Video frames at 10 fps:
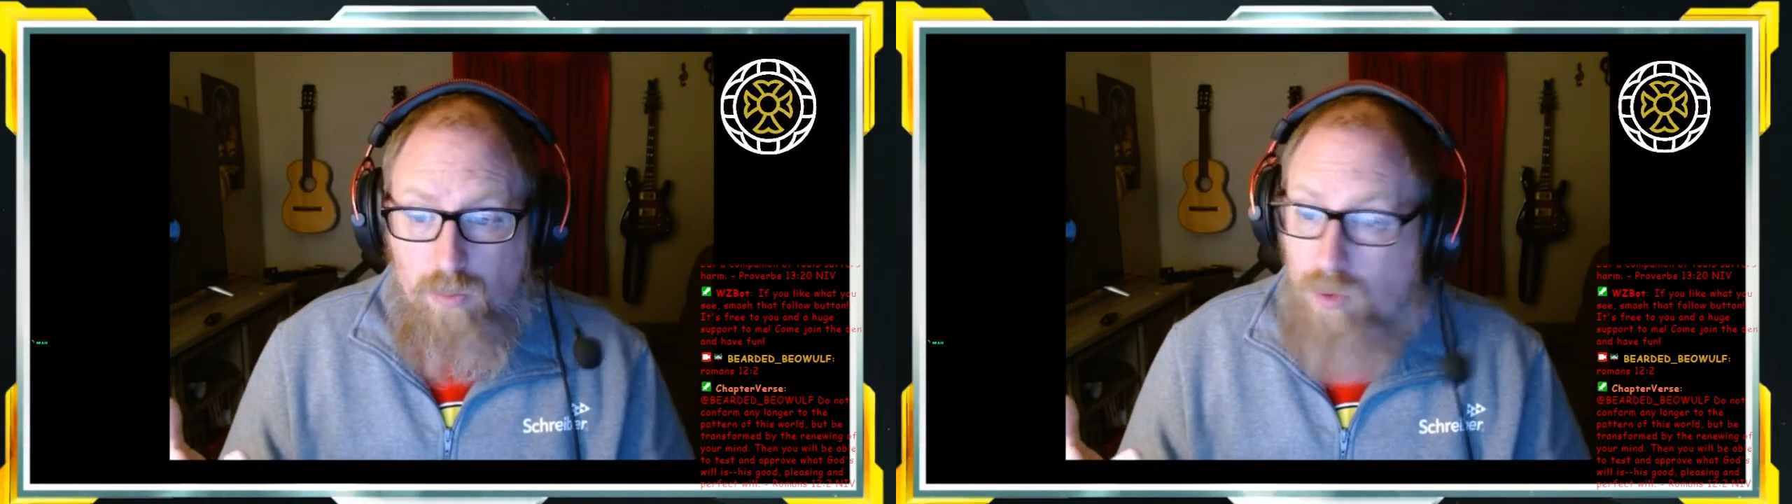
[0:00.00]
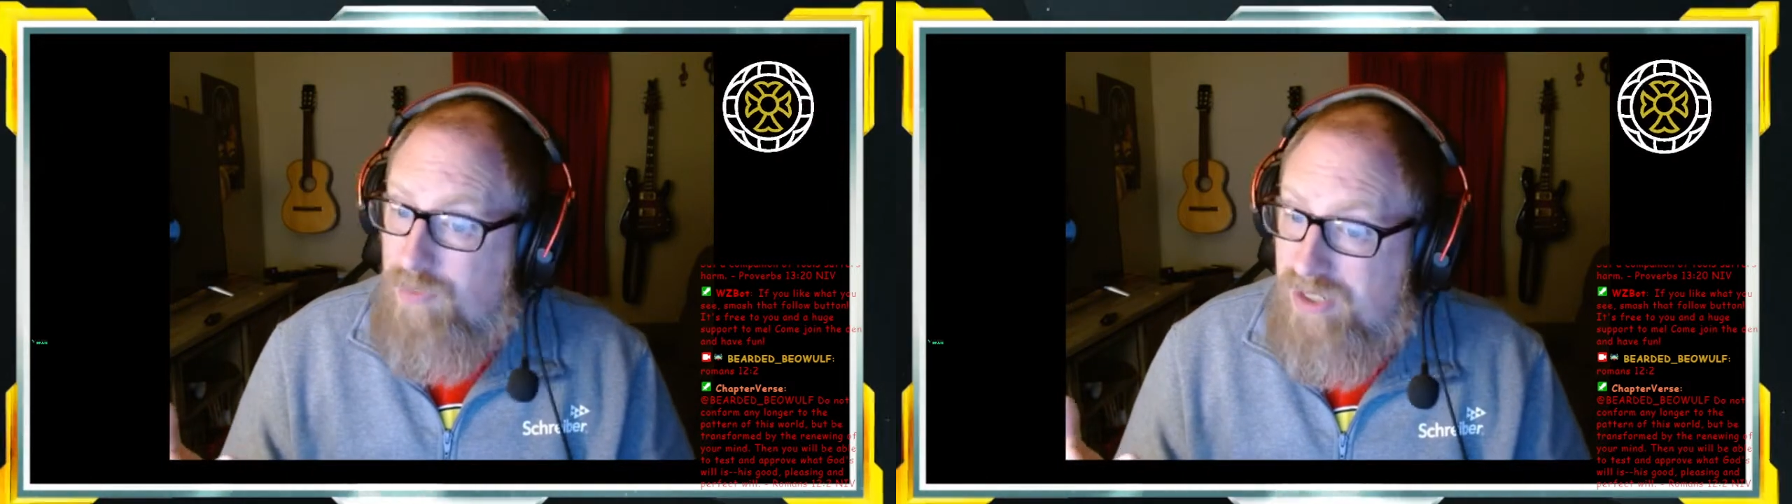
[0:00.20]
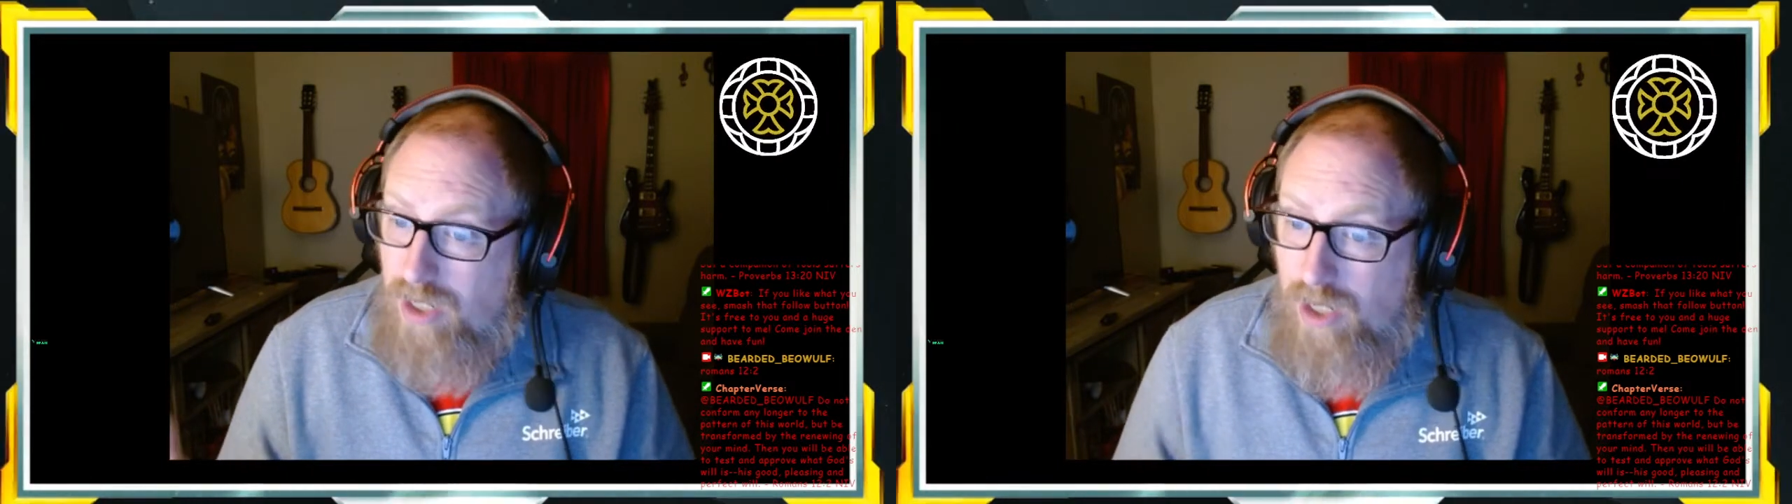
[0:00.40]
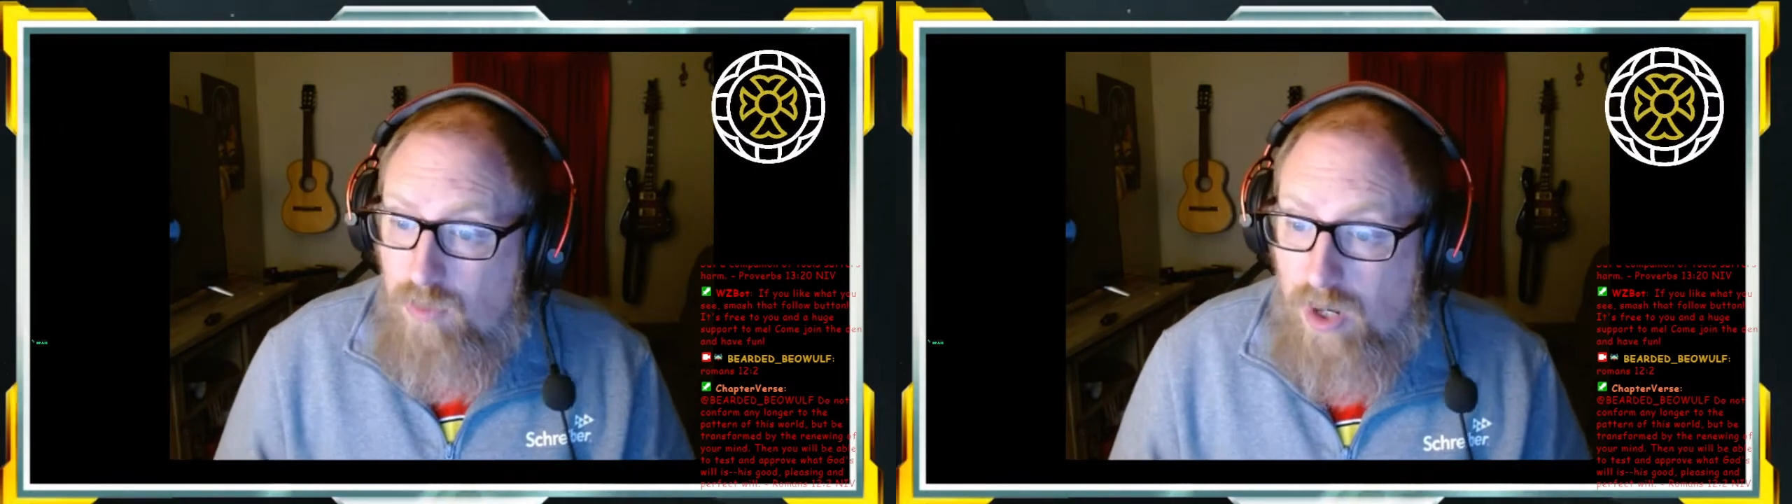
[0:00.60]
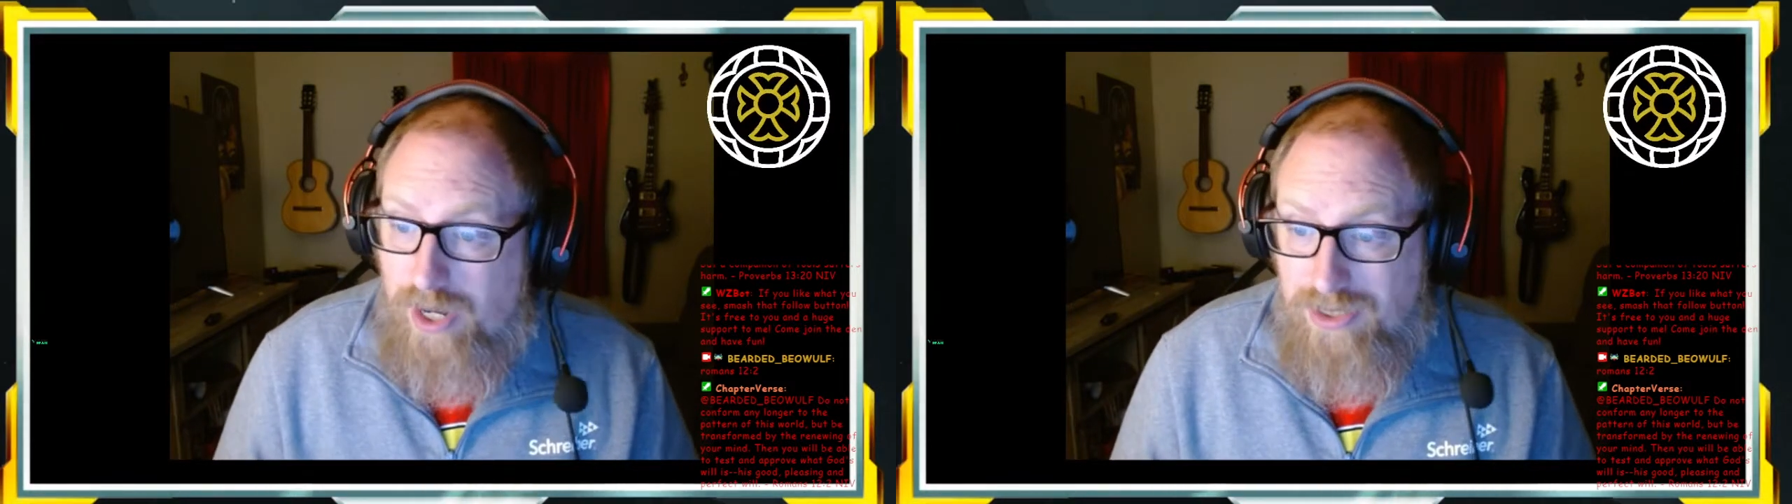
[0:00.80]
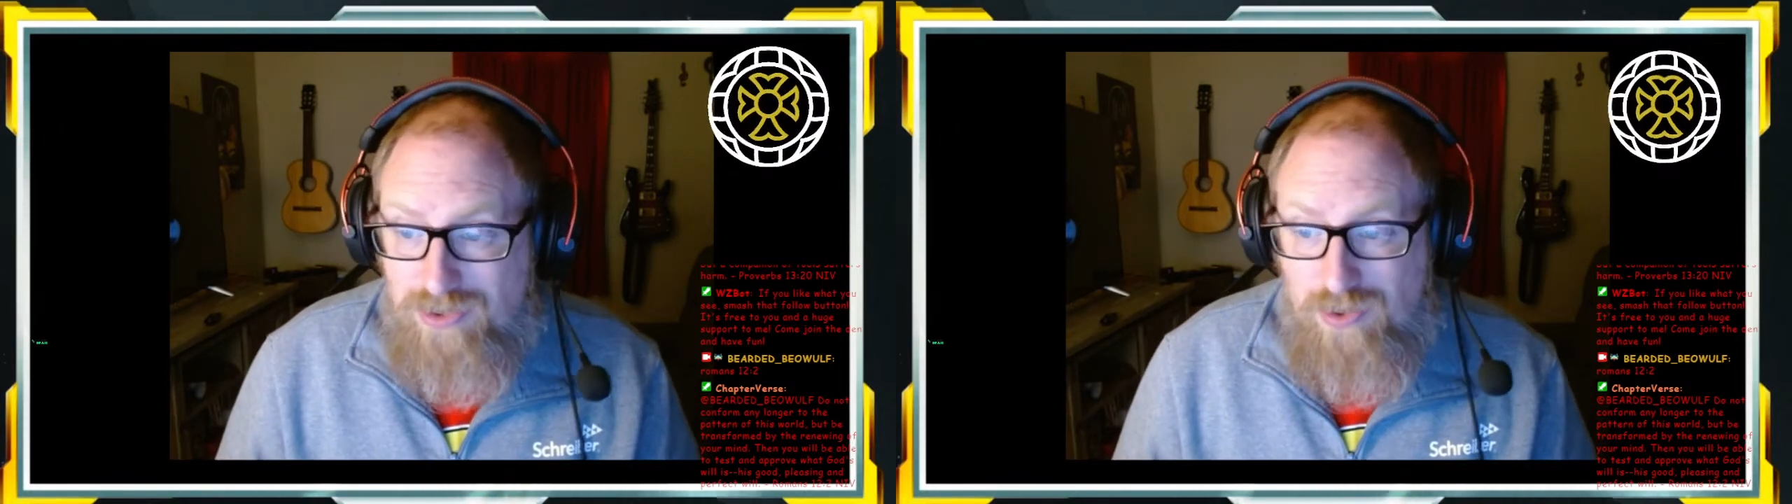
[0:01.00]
will become wise.